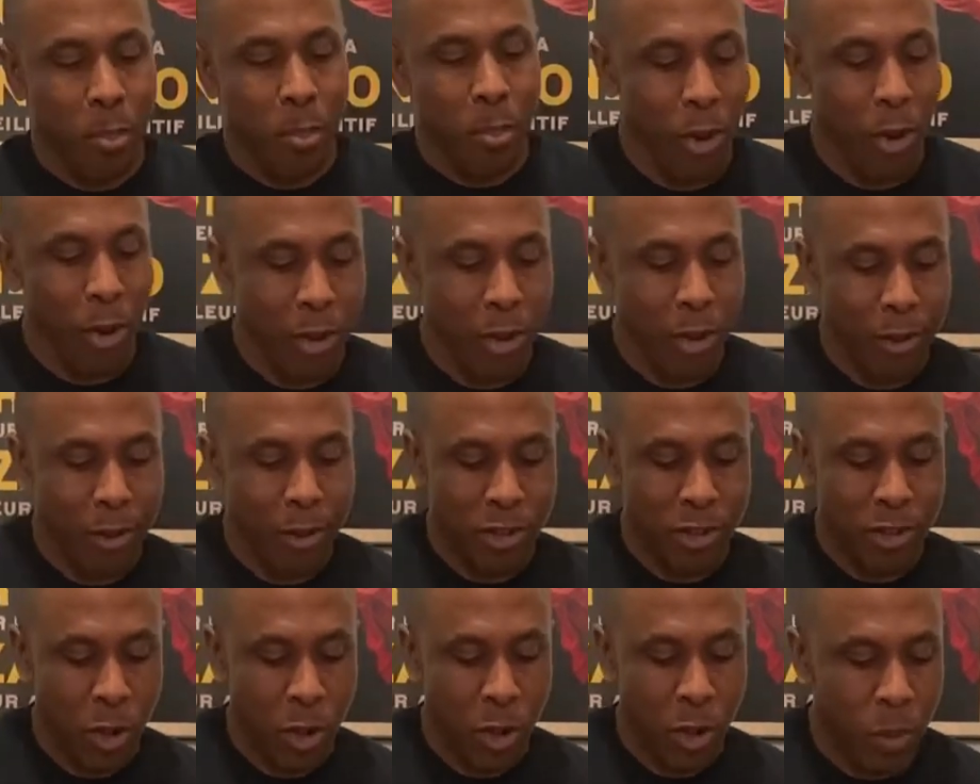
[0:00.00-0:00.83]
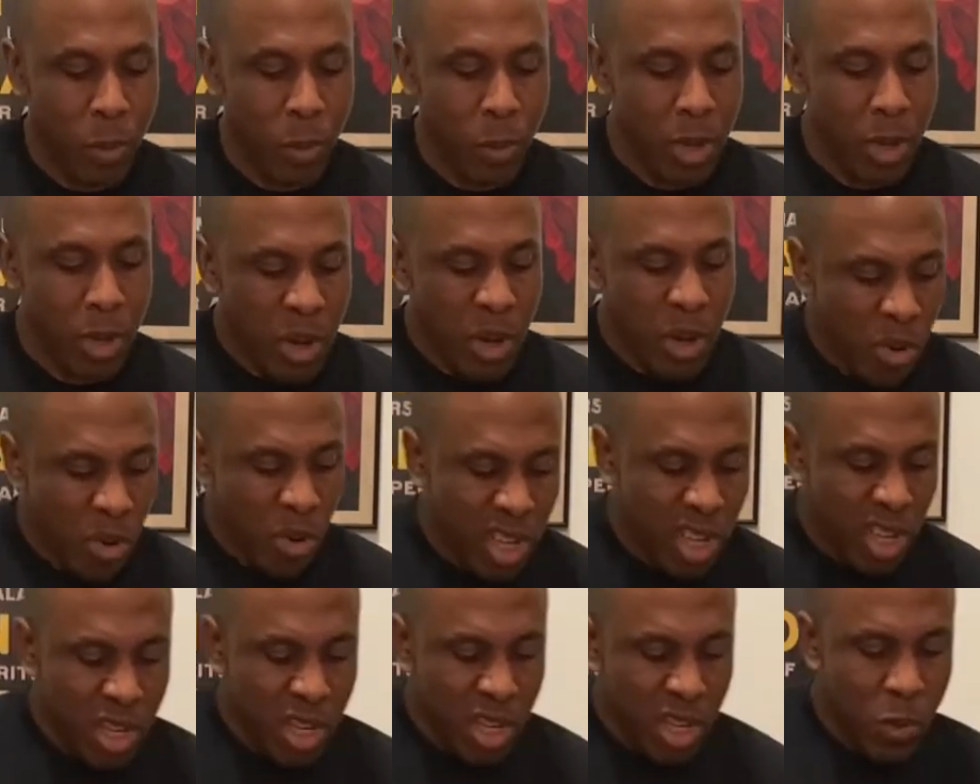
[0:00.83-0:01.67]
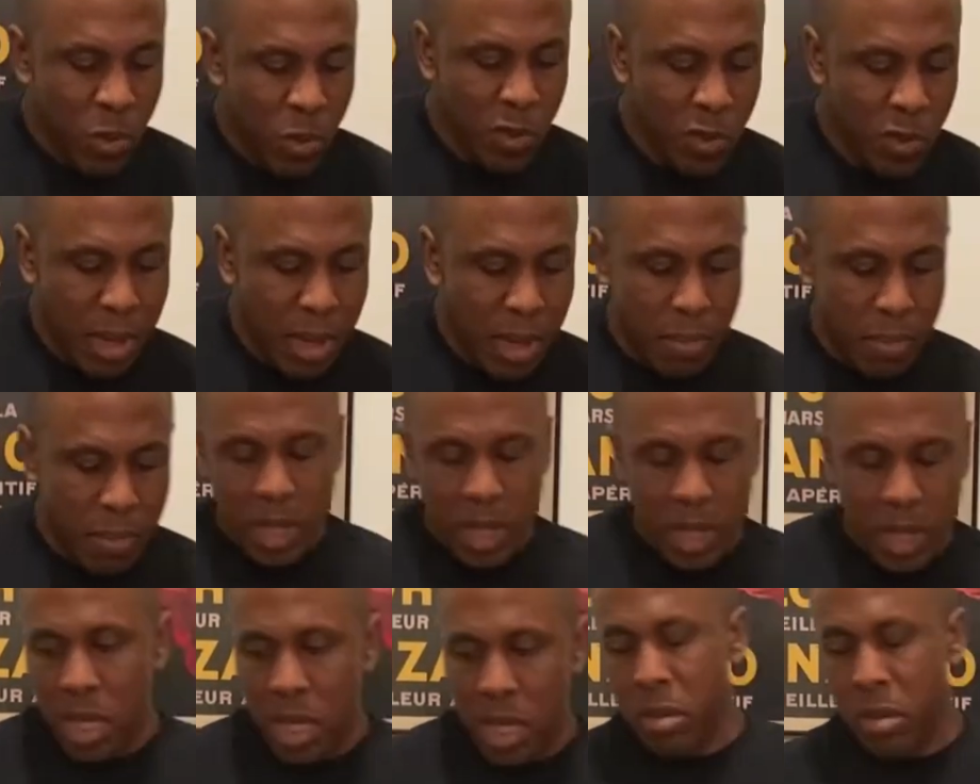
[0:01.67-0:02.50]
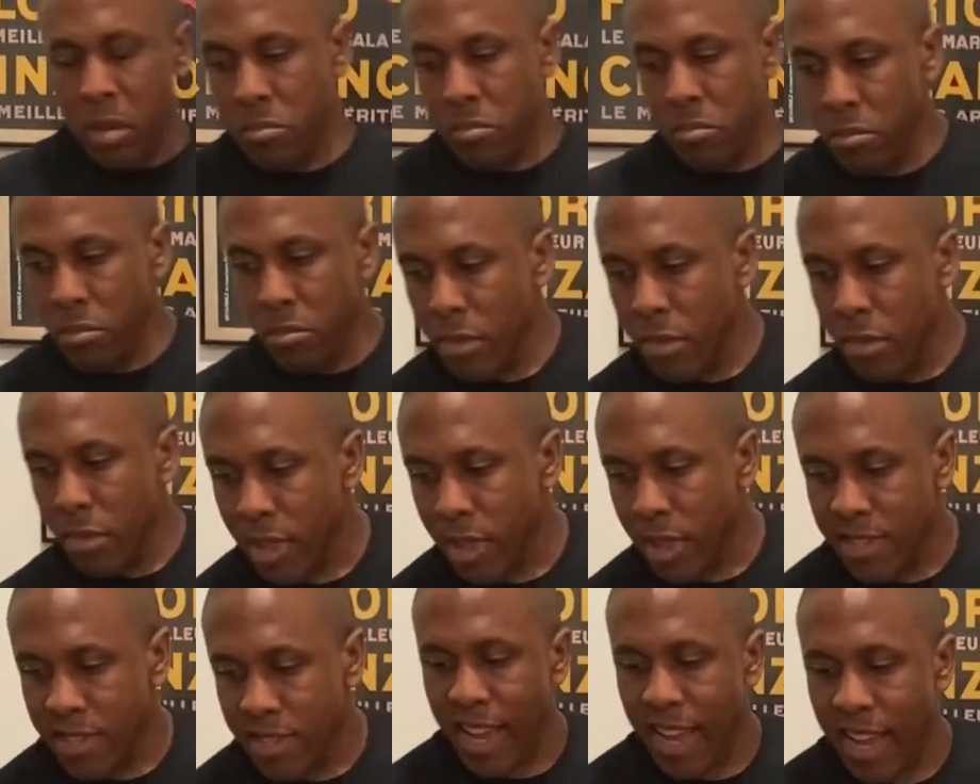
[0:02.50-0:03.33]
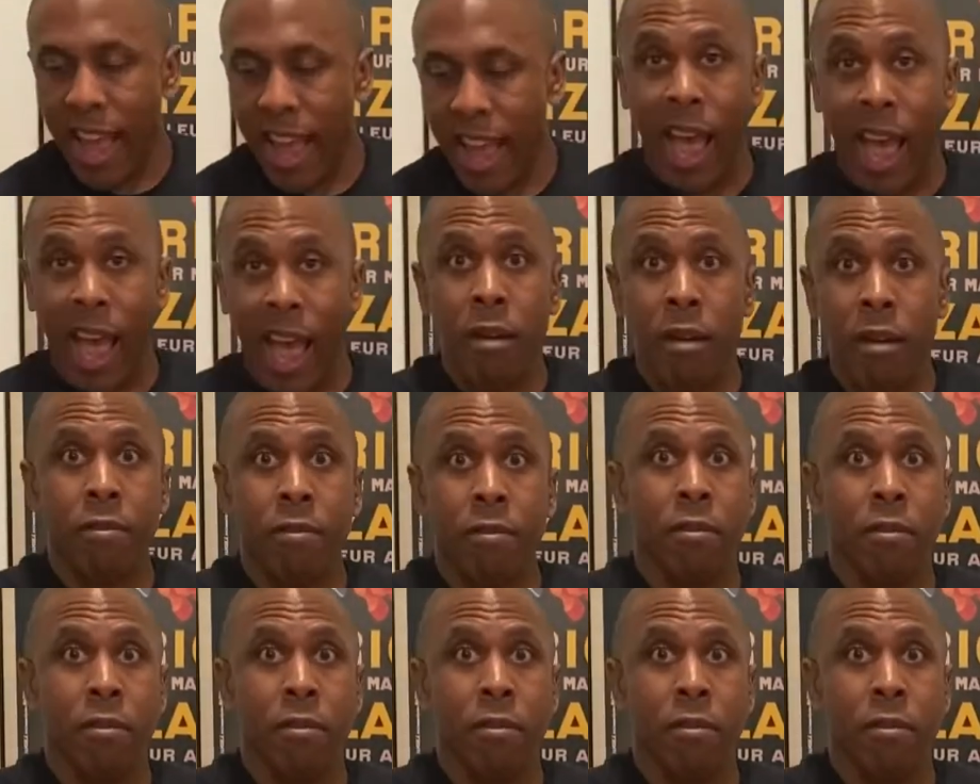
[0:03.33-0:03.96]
ball of dough. We're only going to use maybe, let's say, a half.